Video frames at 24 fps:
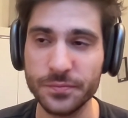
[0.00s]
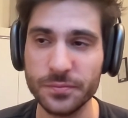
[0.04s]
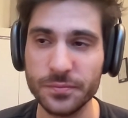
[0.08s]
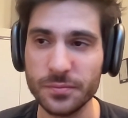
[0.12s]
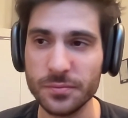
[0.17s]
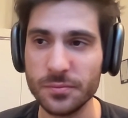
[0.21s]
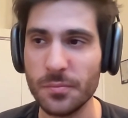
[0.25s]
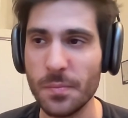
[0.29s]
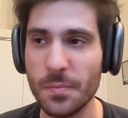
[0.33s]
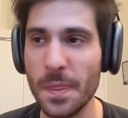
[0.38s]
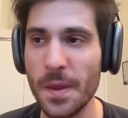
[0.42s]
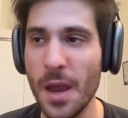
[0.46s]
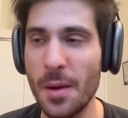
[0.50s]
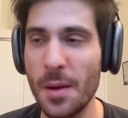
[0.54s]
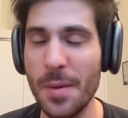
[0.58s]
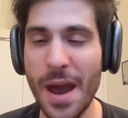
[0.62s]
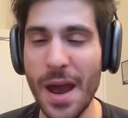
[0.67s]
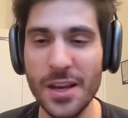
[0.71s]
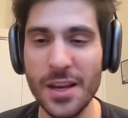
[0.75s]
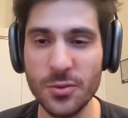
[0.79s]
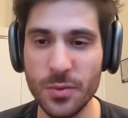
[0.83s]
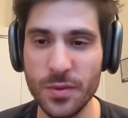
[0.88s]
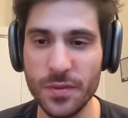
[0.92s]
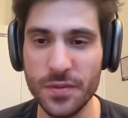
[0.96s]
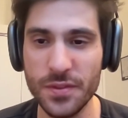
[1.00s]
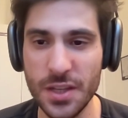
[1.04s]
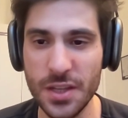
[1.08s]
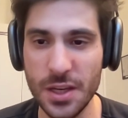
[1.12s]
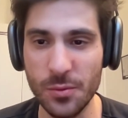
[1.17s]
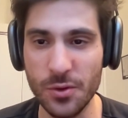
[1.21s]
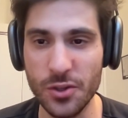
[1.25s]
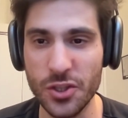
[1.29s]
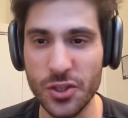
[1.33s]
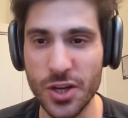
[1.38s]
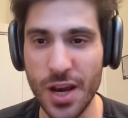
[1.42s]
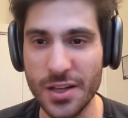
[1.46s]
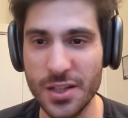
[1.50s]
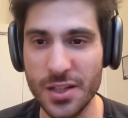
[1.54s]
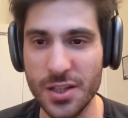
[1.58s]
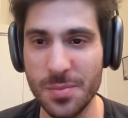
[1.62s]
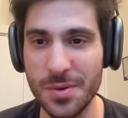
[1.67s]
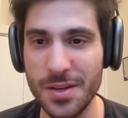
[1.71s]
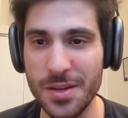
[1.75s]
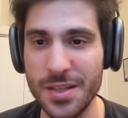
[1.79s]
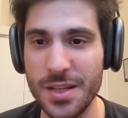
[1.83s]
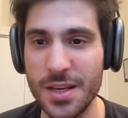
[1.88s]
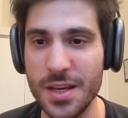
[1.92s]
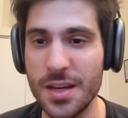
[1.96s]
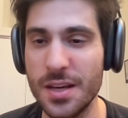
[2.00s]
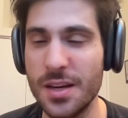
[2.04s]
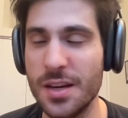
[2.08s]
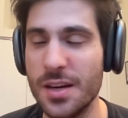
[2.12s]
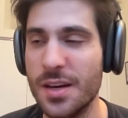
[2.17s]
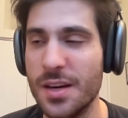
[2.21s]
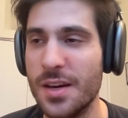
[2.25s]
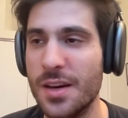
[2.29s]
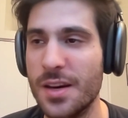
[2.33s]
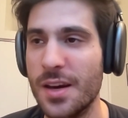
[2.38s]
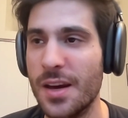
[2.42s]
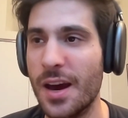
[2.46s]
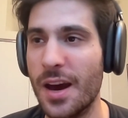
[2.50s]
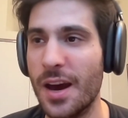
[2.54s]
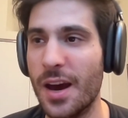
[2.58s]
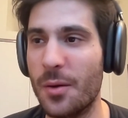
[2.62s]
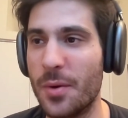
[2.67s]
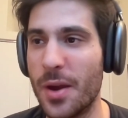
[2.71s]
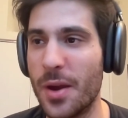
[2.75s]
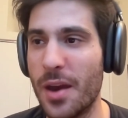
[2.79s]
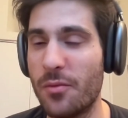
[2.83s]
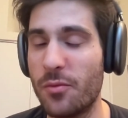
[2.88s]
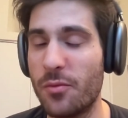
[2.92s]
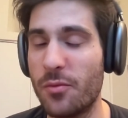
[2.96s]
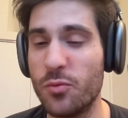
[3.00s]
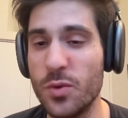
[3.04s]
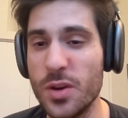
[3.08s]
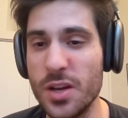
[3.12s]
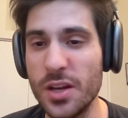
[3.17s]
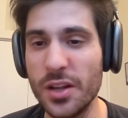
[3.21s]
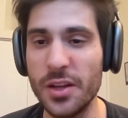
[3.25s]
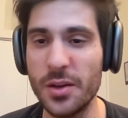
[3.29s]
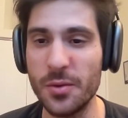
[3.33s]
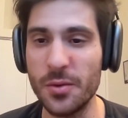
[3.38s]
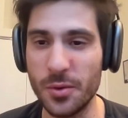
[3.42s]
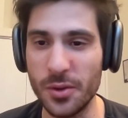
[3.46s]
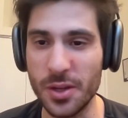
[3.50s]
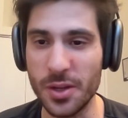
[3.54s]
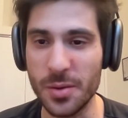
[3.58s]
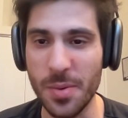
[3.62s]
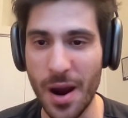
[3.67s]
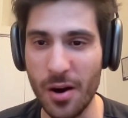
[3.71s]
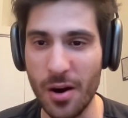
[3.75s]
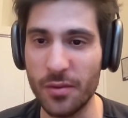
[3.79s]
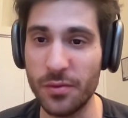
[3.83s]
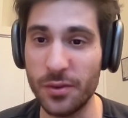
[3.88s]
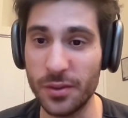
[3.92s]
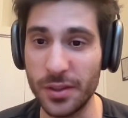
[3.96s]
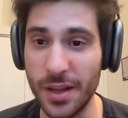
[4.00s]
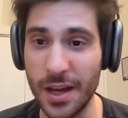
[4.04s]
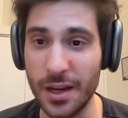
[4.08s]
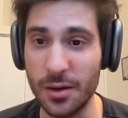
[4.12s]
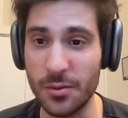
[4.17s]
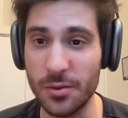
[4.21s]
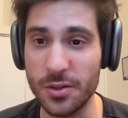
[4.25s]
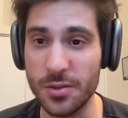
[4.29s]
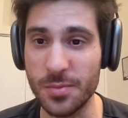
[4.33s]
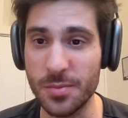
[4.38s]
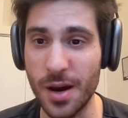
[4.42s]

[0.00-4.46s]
Mm. Um, as we've seen with ChatGPT, Uh, we have really, really powerful language